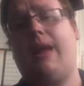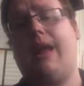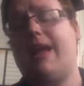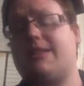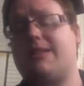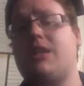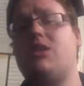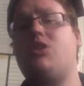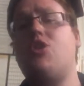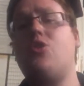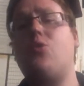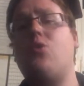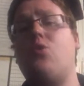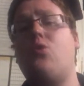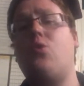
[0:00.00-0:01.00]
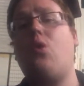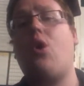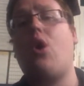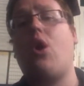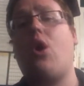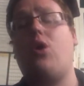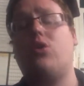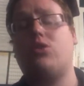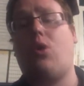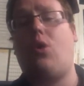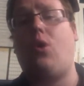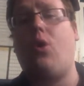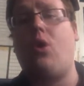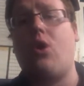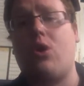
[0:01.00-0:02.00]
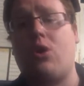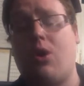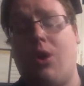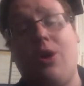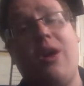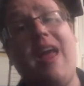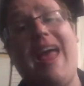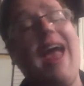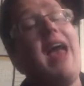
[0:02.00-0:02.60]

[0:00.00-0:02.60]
It's a new world order.